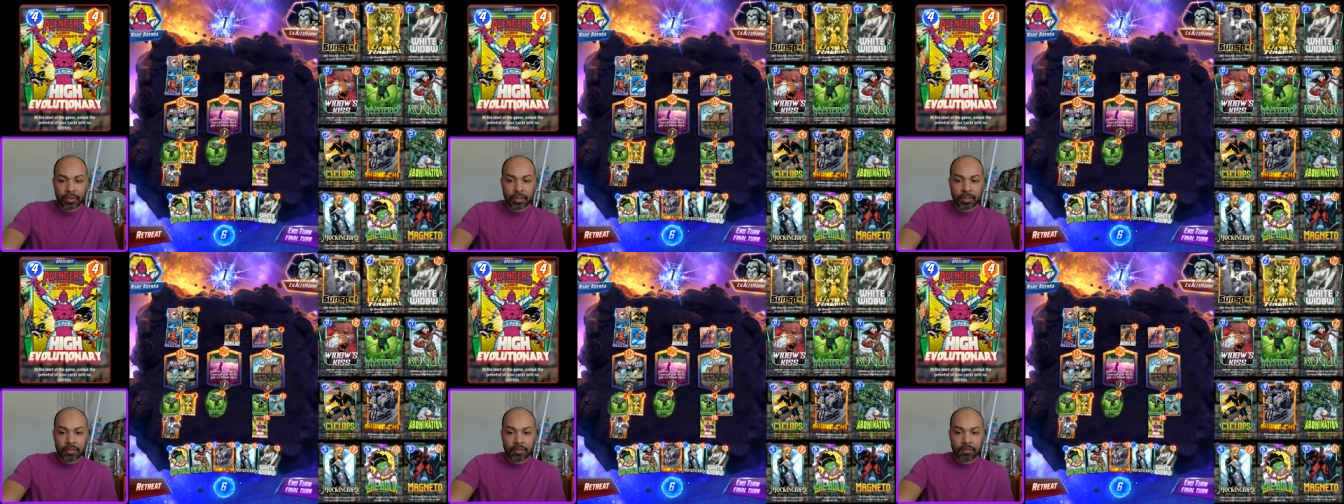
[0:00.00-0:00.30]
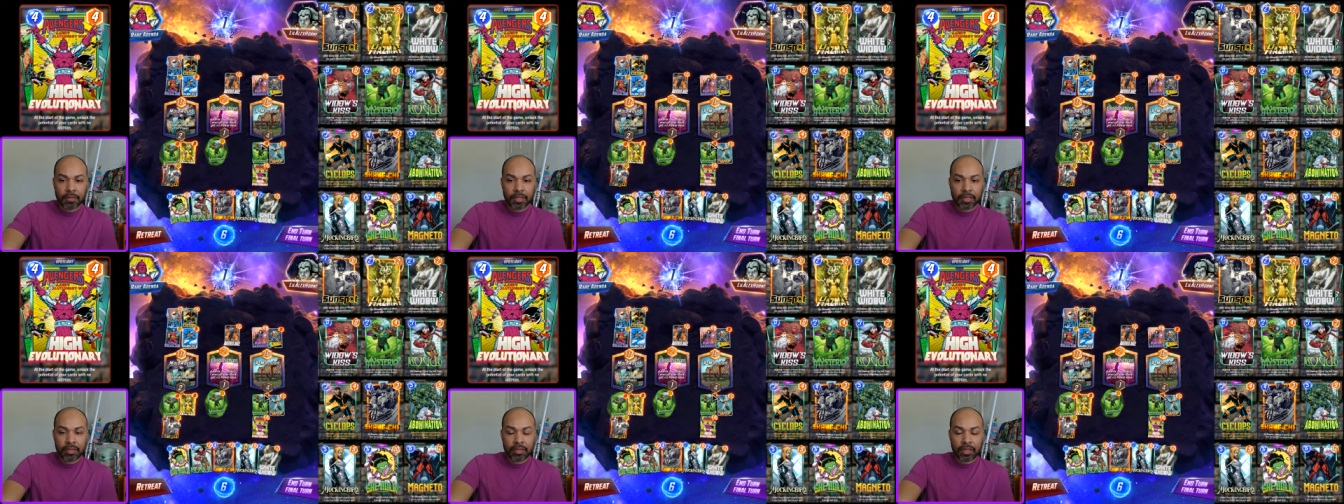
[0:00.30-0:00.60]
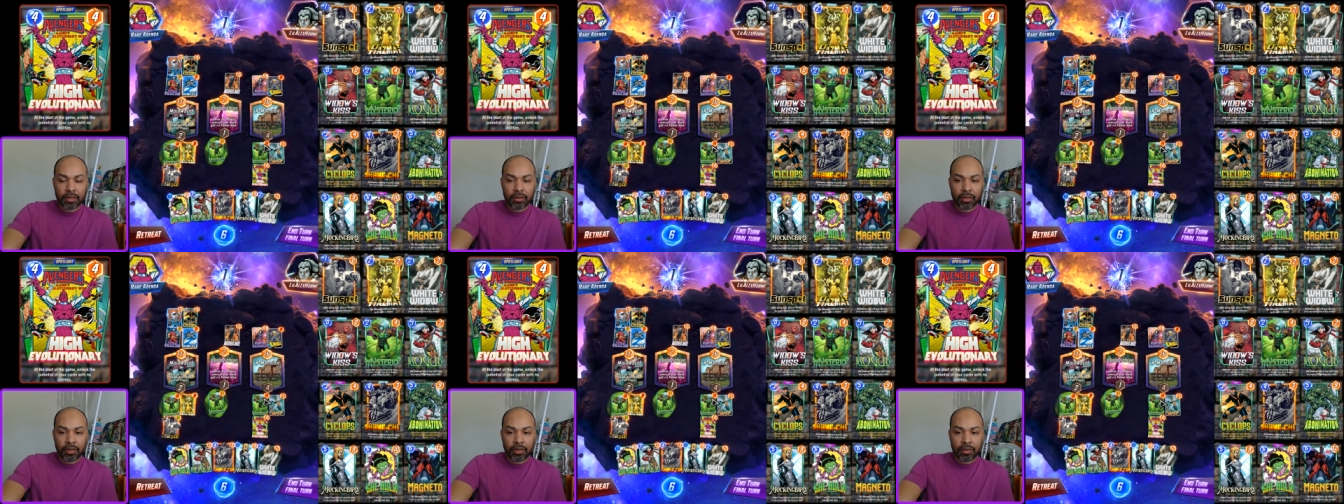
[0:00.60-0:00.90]
This
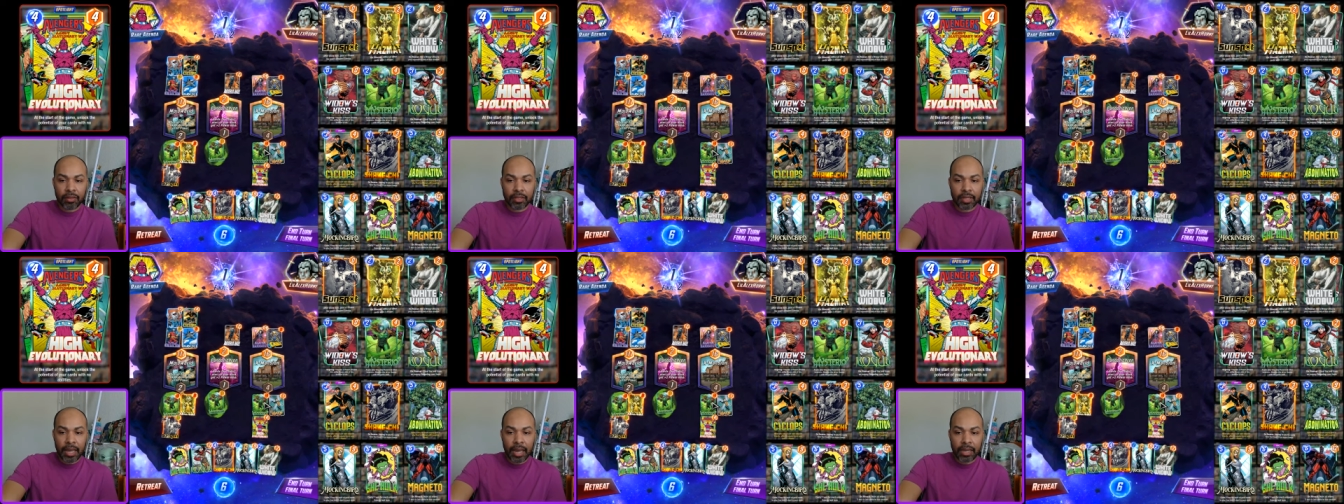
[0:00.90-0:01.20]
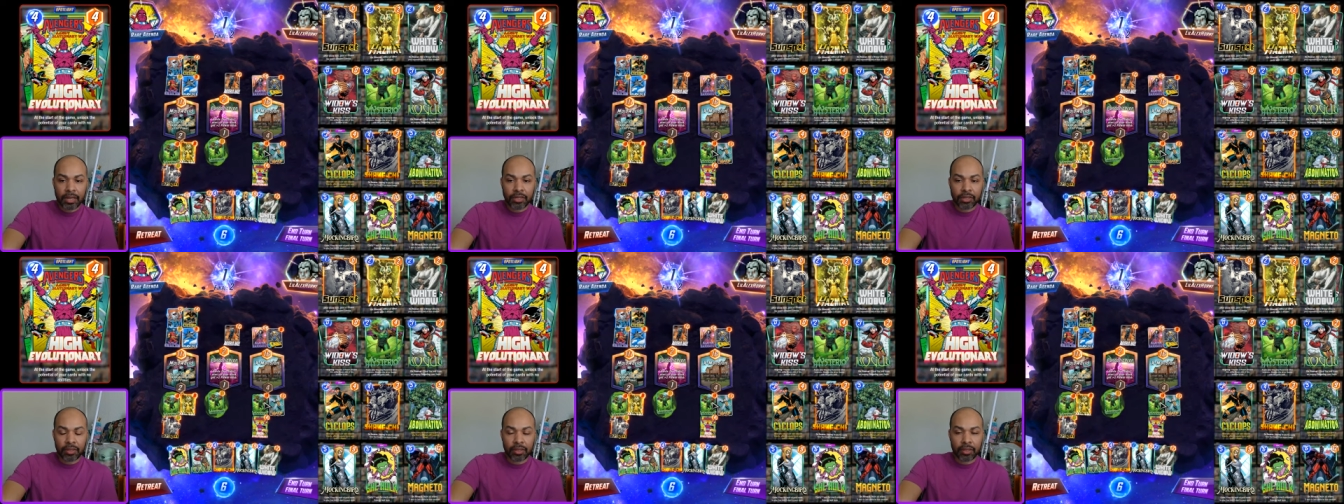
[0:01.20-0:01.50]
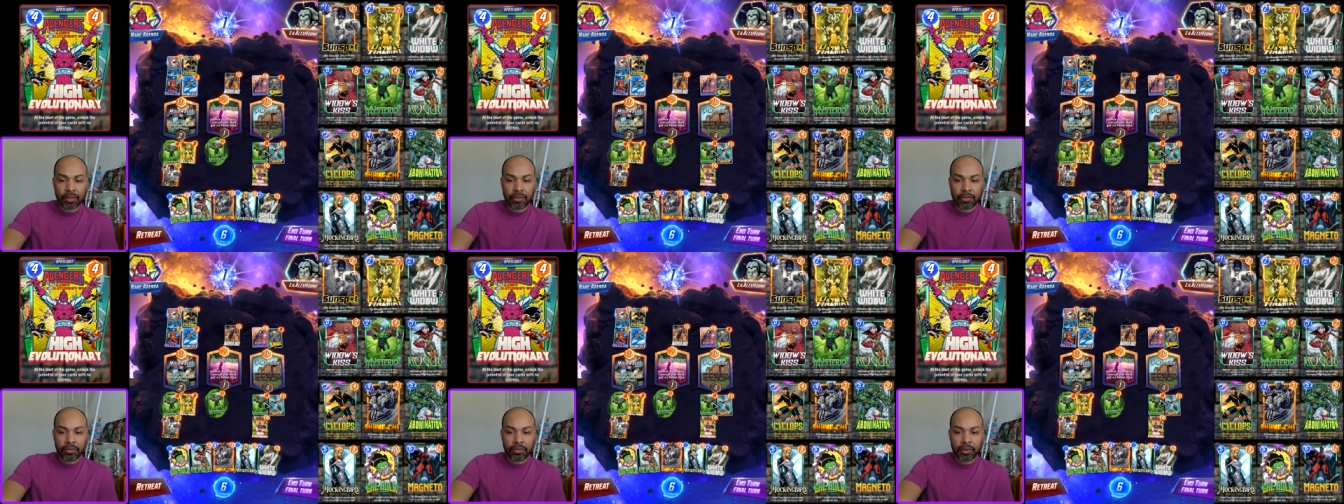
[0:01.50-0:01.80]
Mysterio is
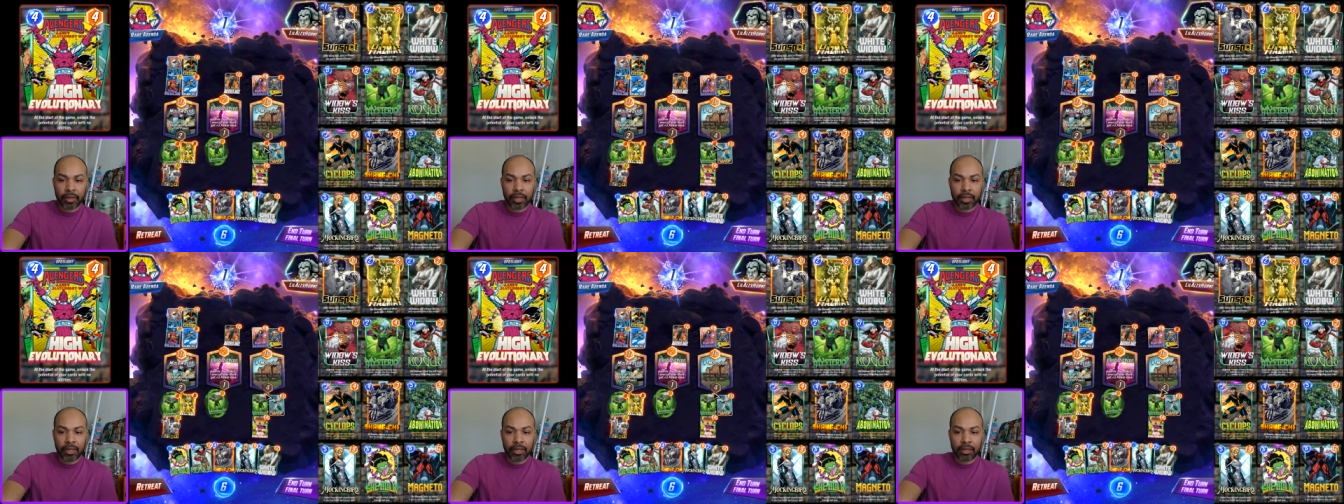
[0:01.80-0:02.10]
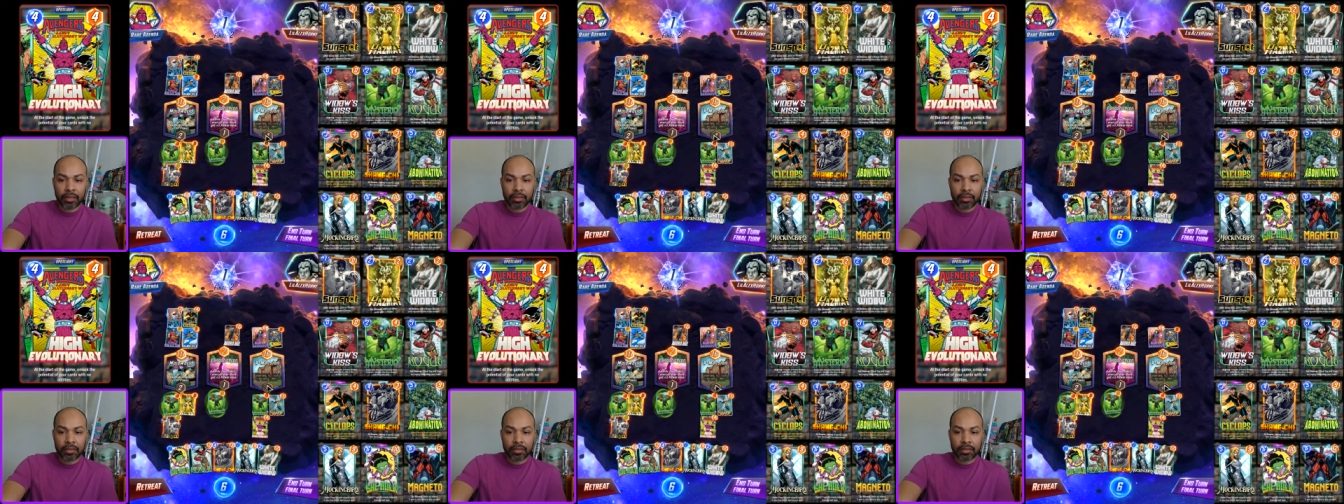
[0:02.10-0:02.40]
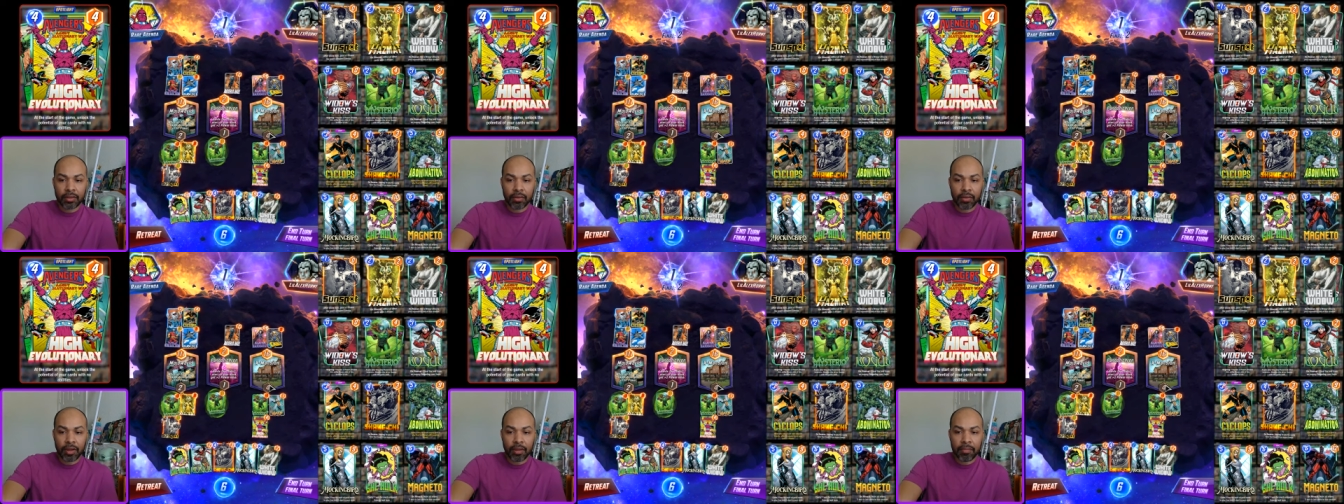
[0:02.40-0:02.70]
actually 3,
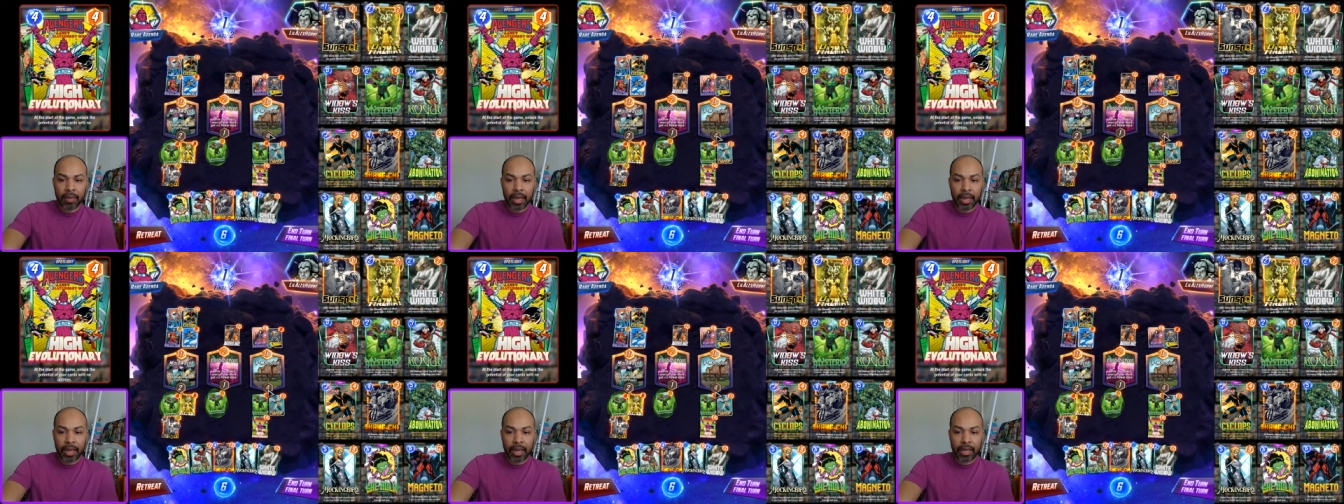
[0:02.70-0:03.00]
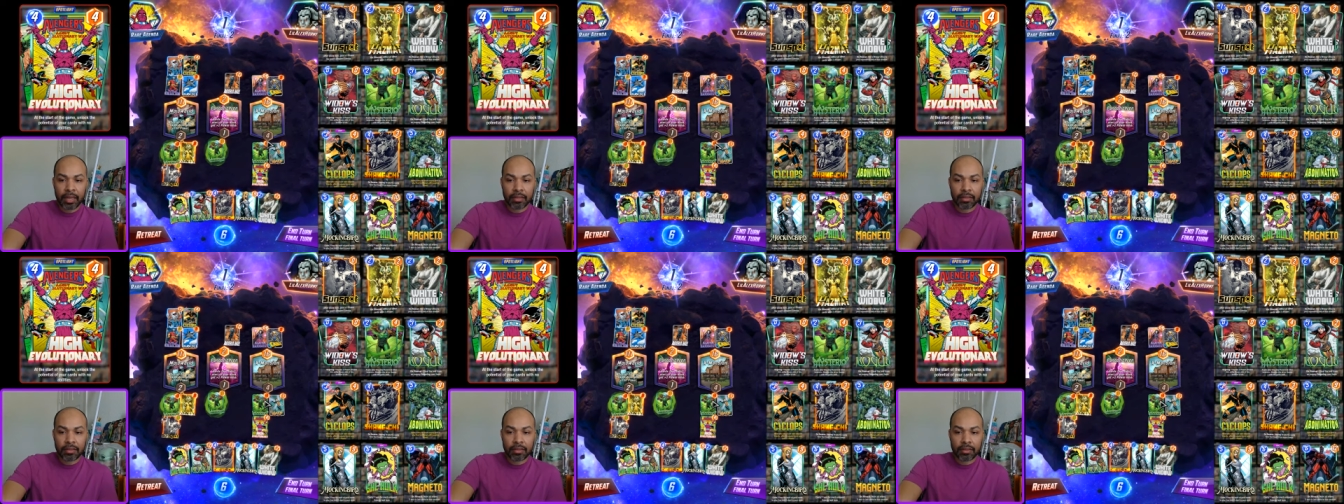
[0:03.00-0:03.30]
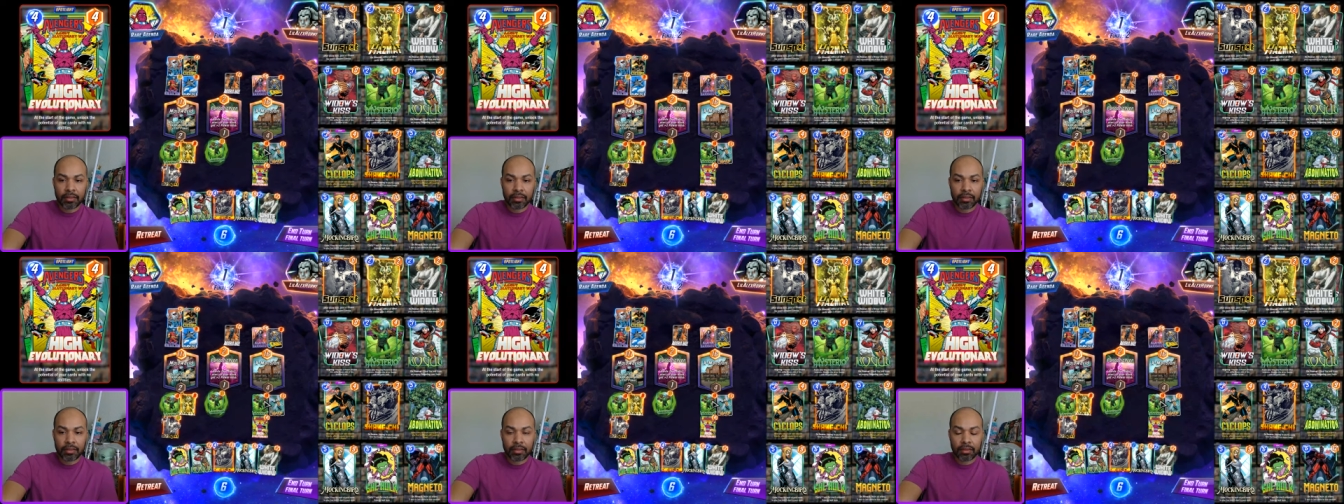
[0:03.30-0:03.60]
so I'm
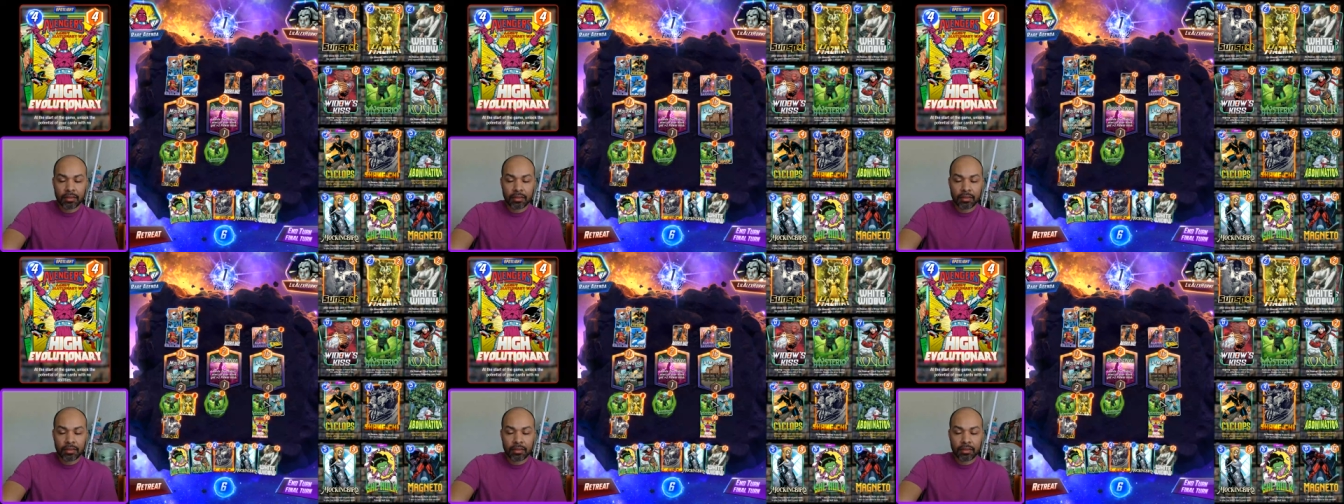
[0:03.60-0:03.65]
at